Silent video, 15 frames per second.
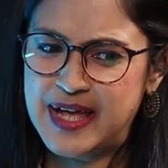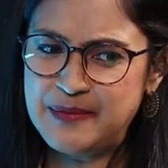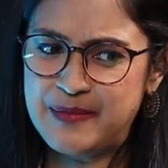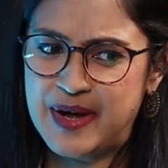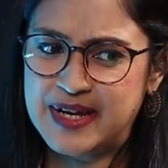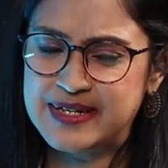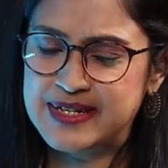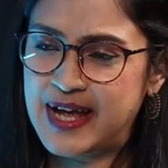then
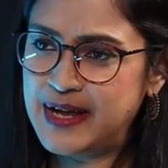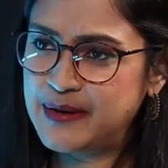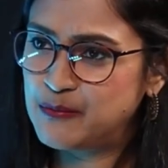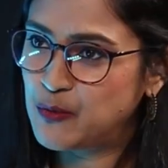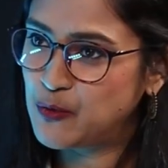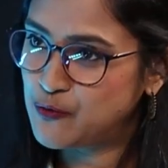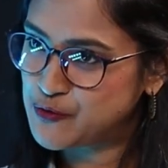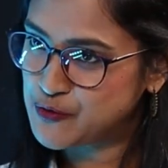my dad
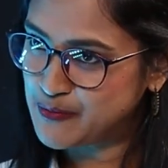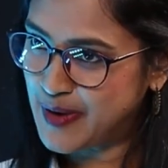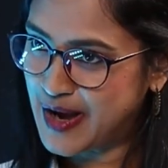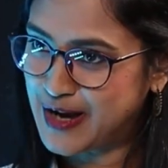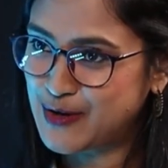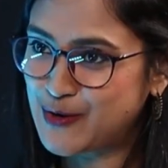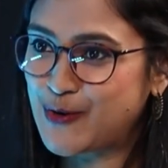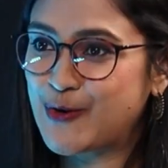moved to
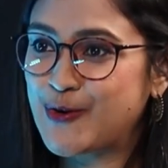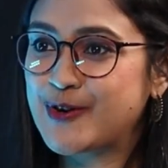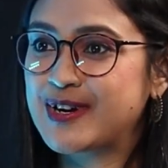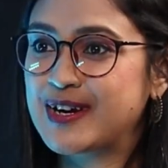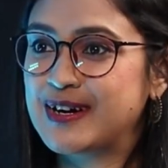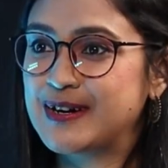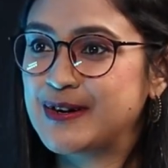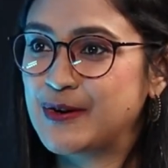
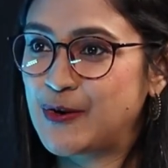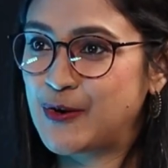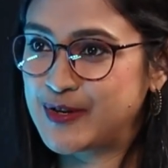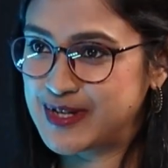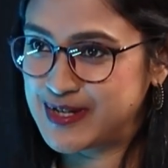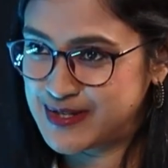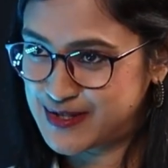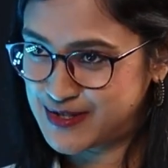Bangalore
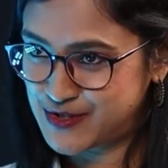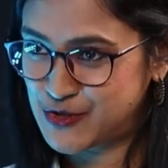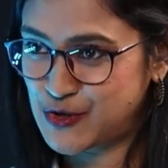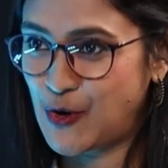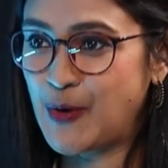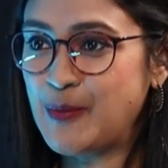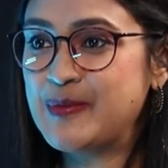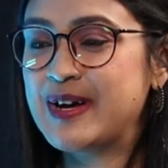on his
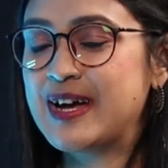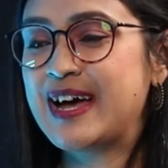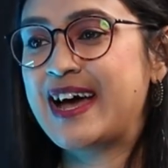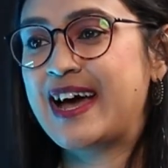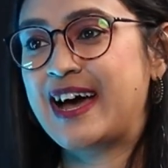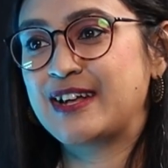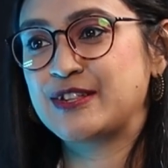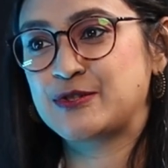job.
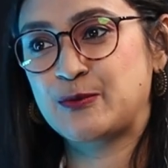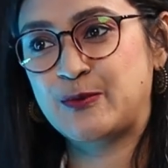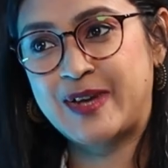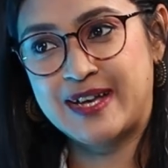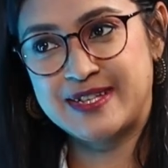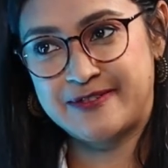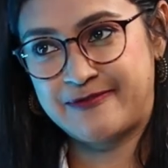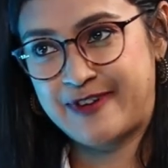And so
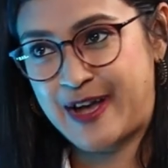we as a